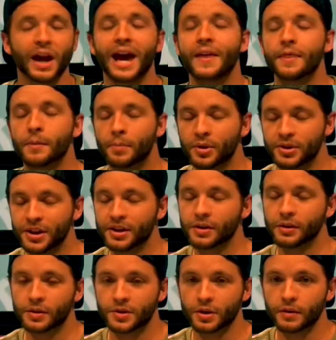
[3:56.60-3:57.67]
and the
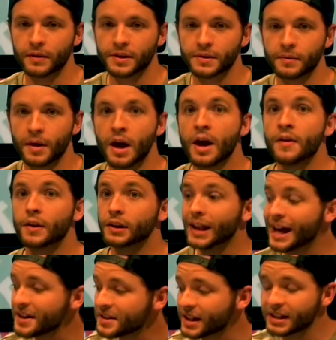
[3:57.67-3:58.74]
particular service. The
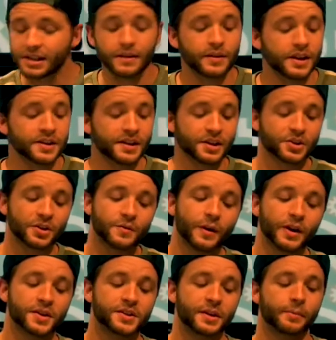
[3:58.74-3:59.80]
last activity is actually
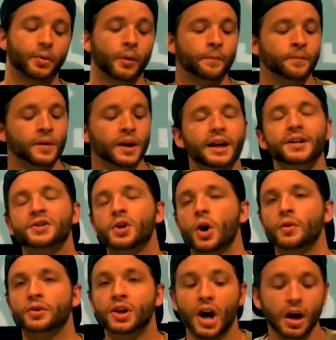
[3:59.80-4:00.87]
very simple. It is
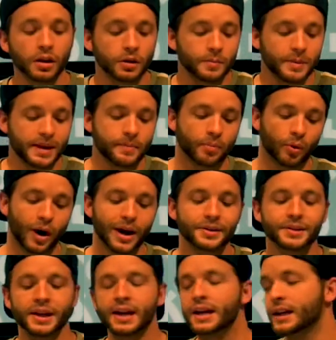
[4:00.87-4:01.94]
called Color Me
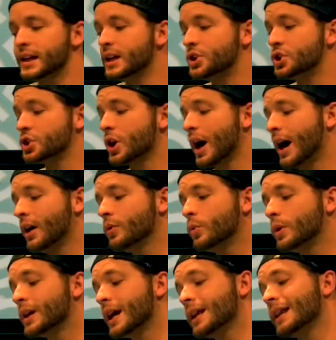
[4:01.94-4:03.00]
Bright. Each
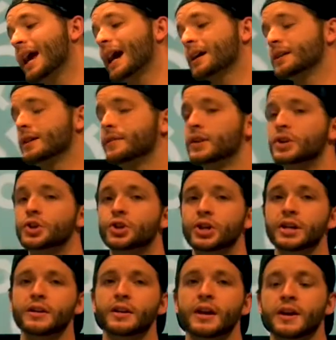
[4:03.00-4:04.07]
child will get an activity
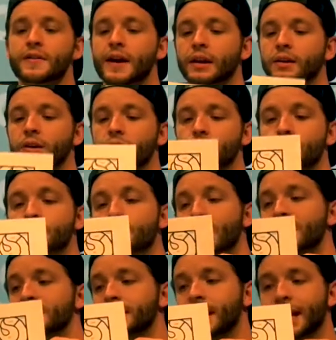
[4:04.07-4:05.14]
sheet that looks
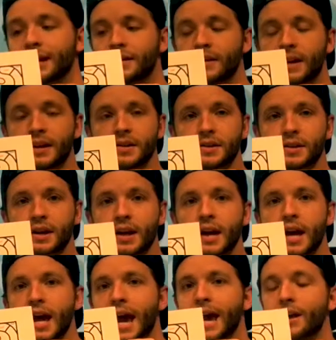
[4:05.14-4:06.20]
just like this,
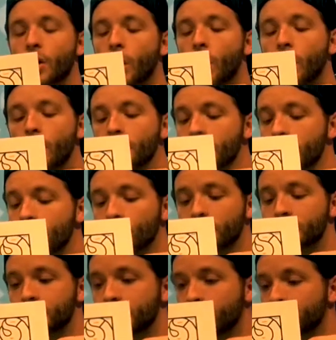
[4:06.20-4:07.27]
and all they
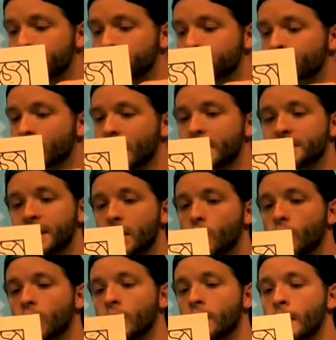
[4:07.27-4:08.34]
will do is they
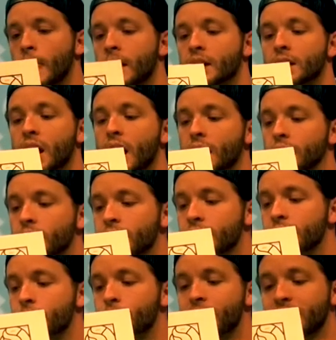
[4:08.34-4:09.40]
will color
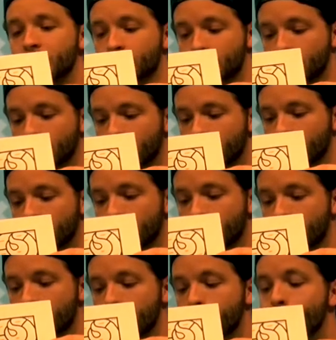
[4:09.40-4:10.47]
in the picture
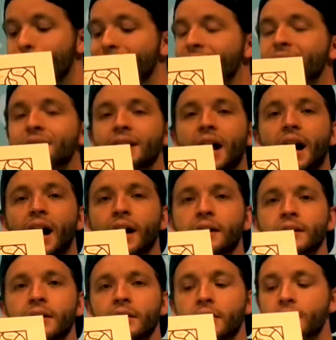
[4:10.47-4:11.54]
based
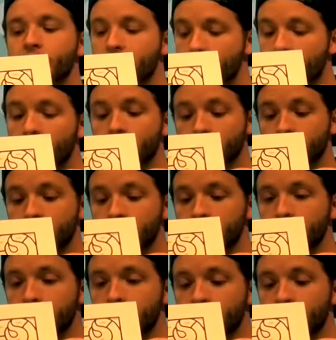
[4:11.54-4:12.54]
on the color key.